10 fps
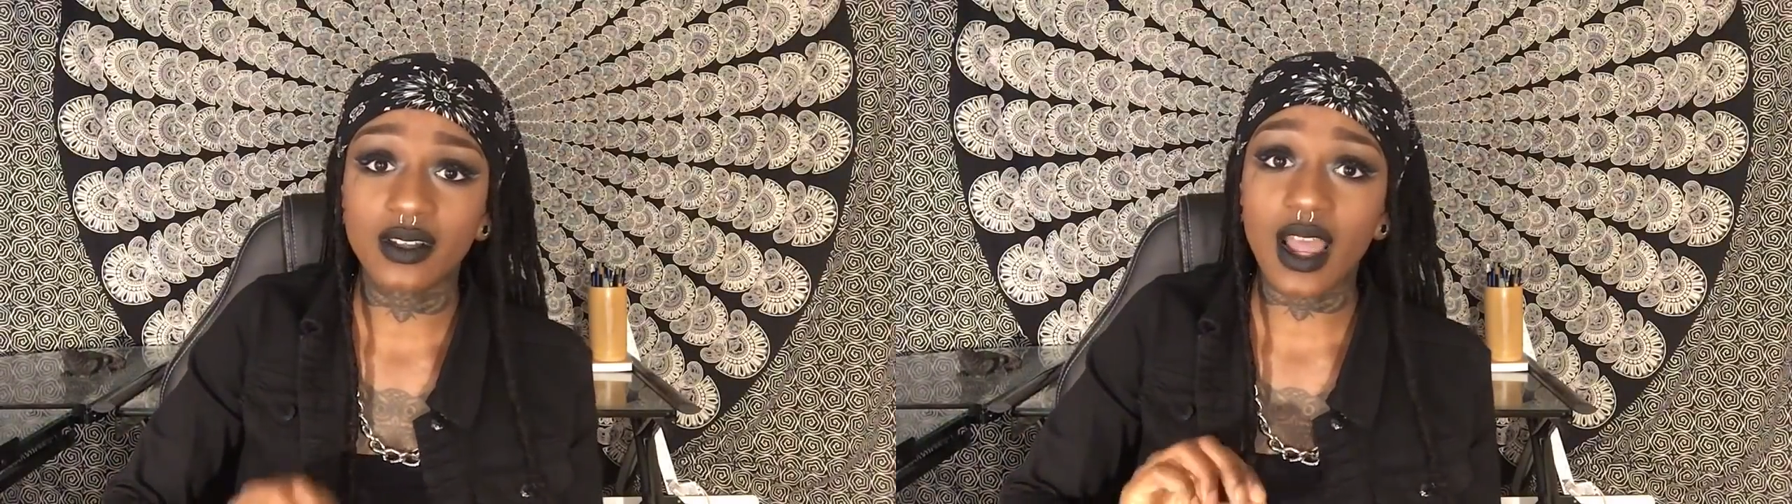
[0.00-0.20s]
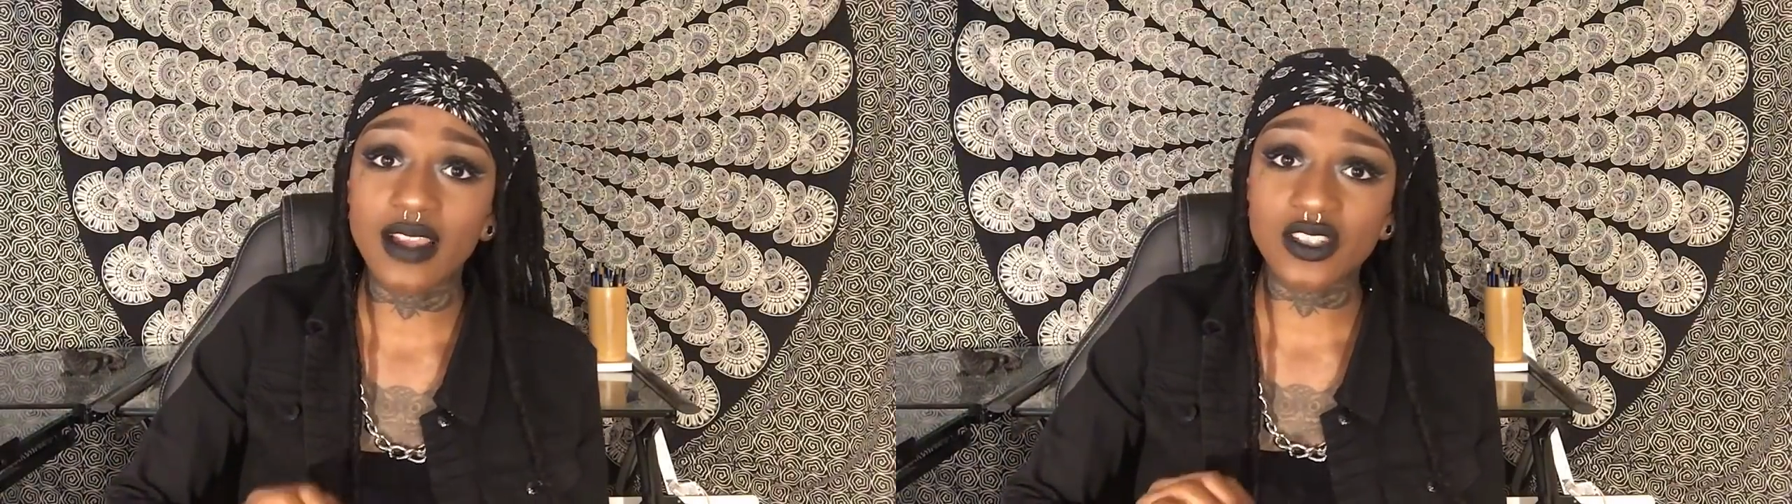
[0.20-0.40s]

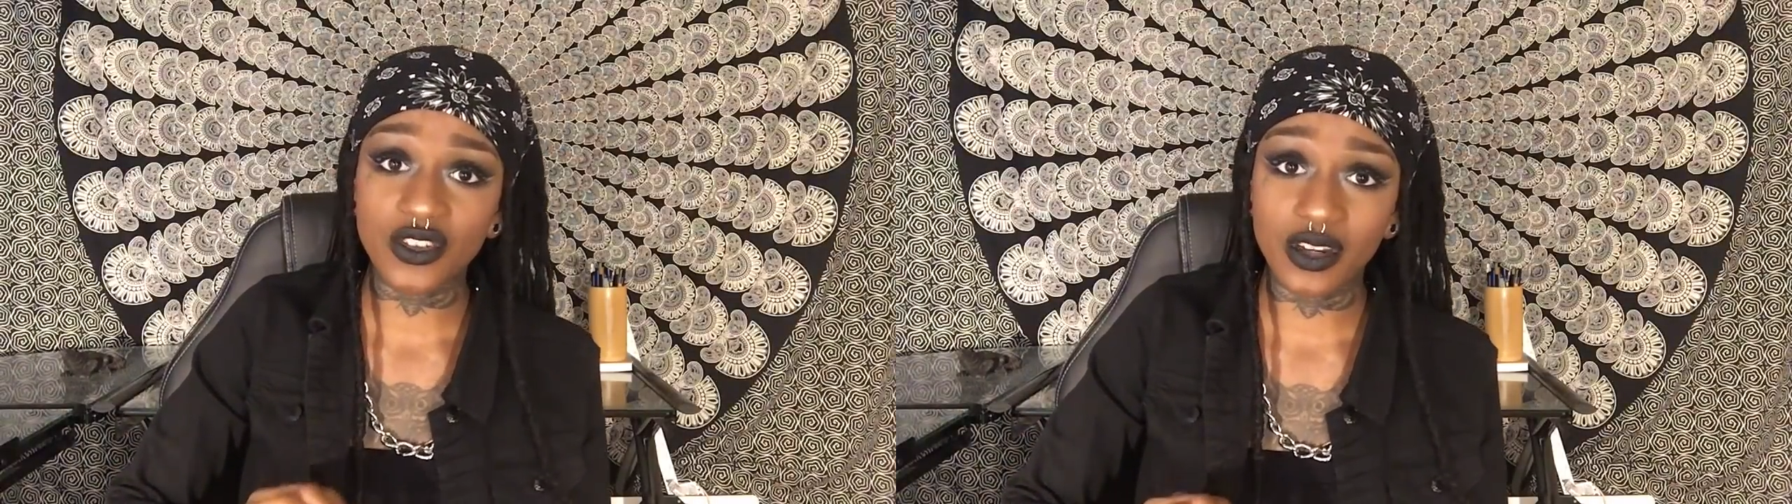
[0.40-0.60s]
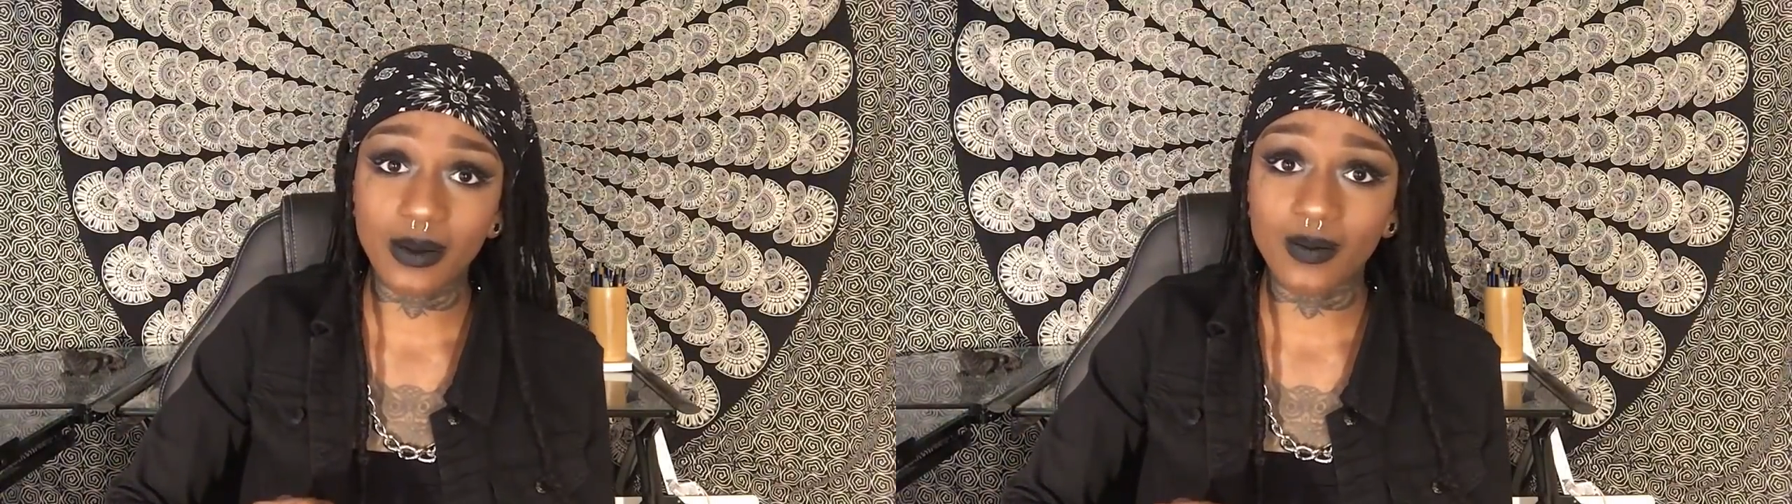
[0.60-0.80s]
ice
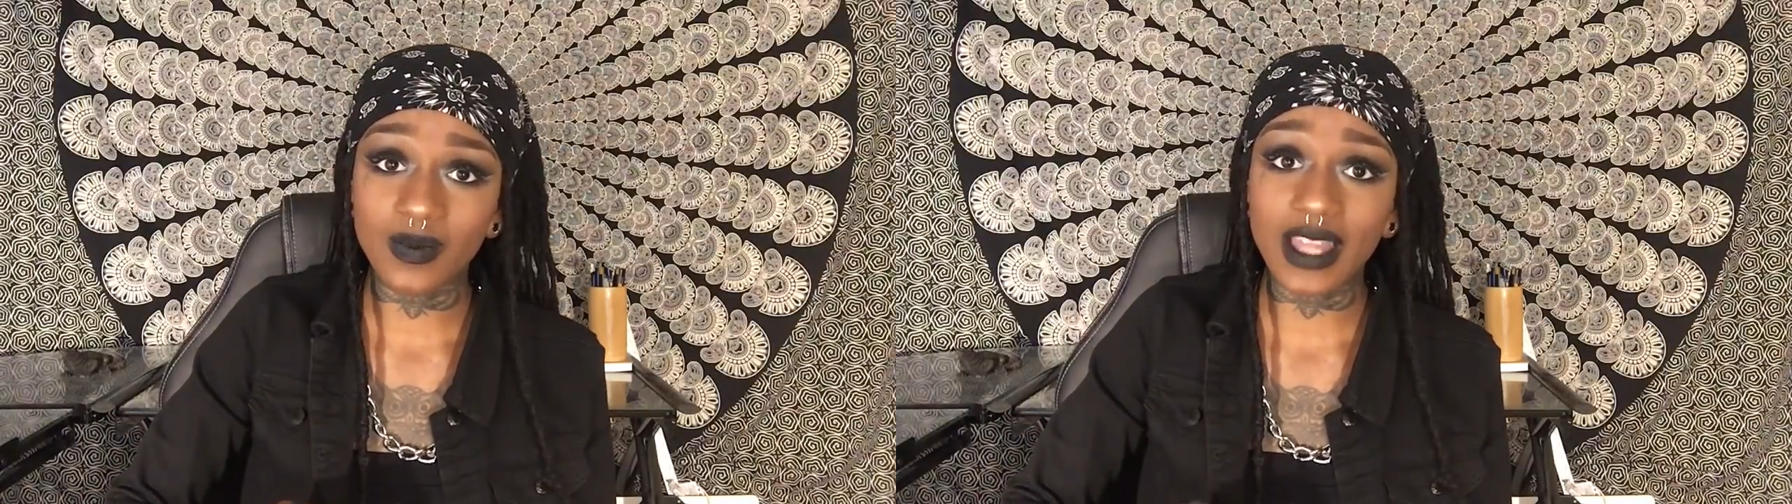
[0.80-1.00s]
cream.